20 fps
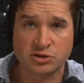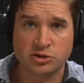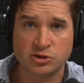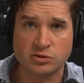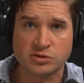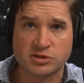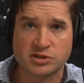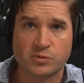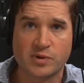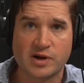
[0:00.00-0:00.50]

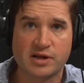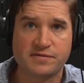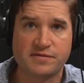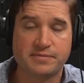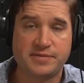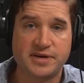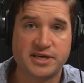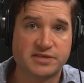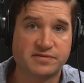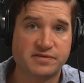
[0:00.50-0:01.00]
Jules, the
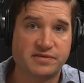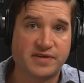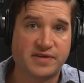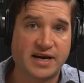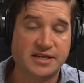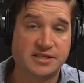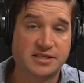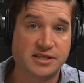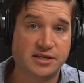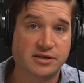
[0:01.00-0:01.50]
relevant piece of
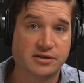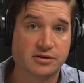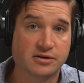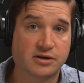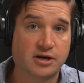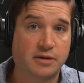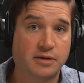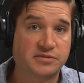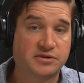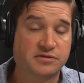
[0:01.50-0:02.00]
advice here
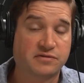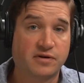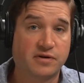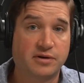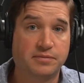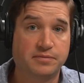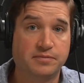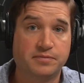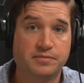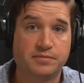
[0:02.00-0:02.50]
comes
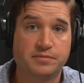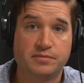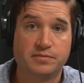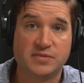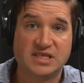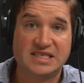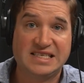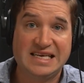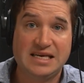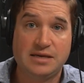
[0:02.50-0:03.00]
from
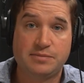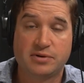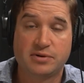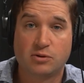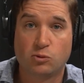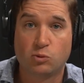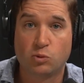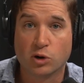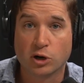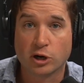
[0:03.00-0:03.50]
Deep
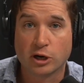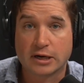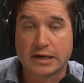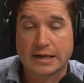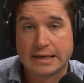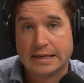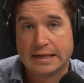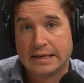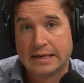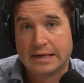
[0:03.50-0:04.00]

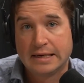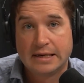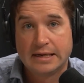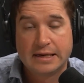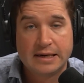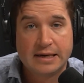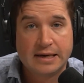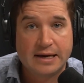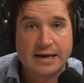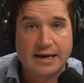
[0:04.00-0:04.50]
Work,
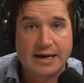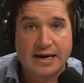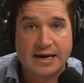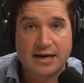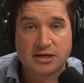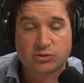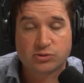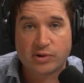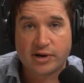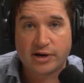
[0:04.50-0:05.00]
and
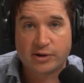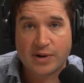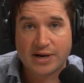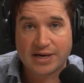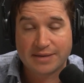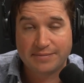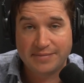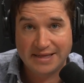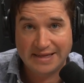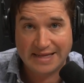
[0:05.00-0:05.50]
it's where I
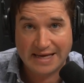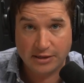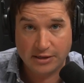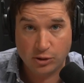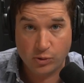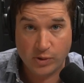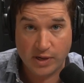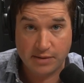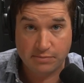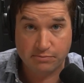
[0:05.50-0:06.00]
recommend that
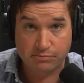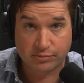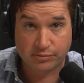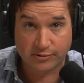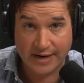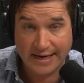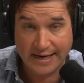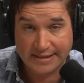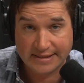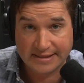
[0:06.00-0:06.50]
you
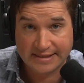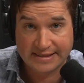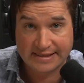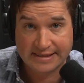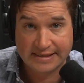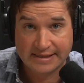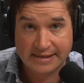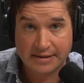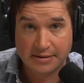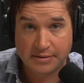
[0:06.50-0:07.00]
embrace
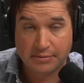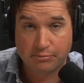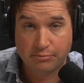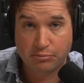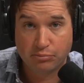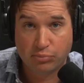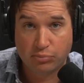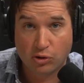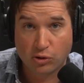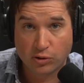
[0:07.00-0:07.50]

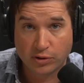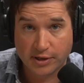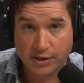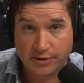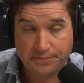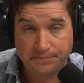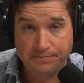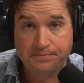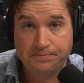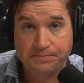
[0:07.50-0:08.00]

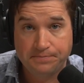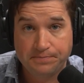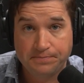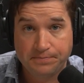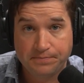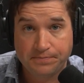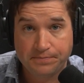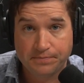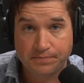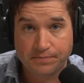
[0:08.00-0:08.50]
boredom.
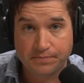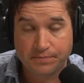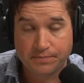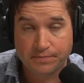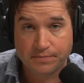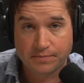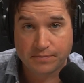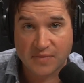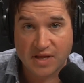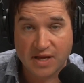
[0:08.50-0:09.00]

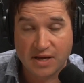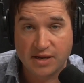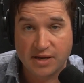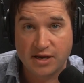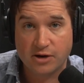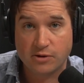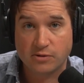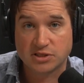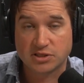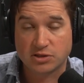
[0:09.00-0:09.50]
And
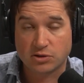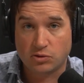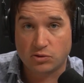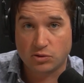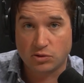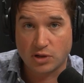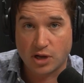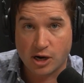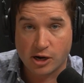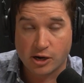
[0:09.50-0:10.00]
here is the
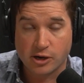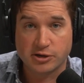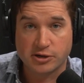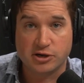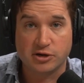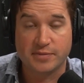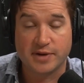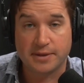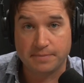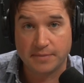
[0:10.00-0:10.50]
whole
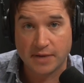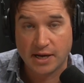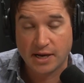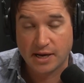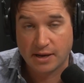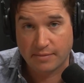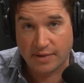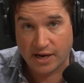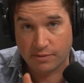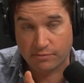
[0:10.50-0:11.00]
argument.
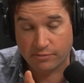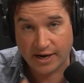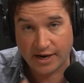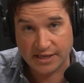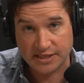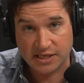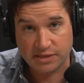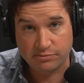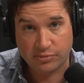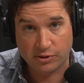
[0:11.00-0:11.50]
By
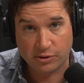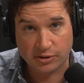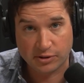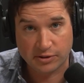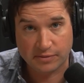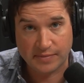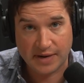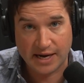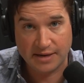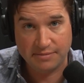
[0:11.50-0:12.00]
embracing
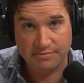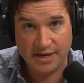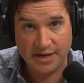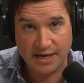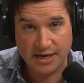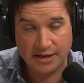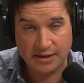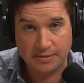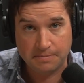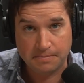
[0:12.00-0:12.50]
boredom, I
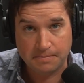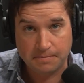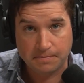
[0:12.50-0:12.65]
mean